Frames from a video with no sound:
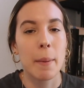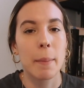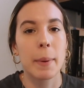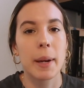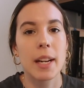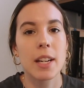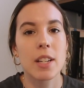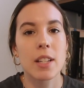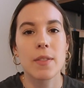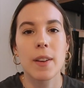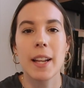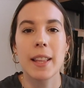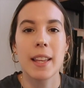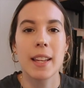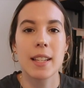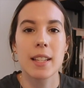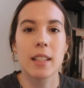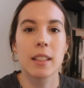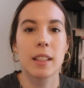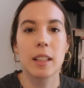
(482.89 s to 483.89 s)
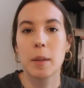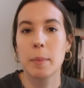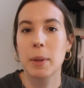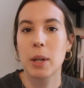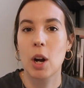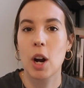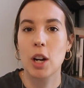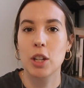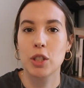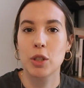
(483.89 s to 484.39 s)
but I just find that it's a little
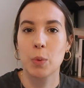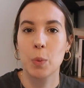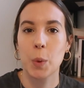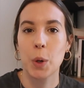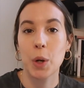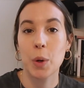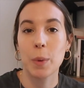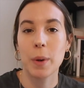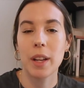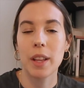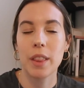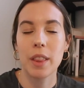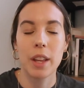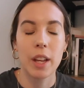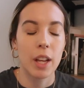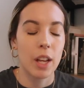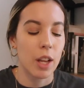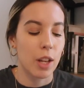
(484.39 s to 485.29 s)
bit hard to work with.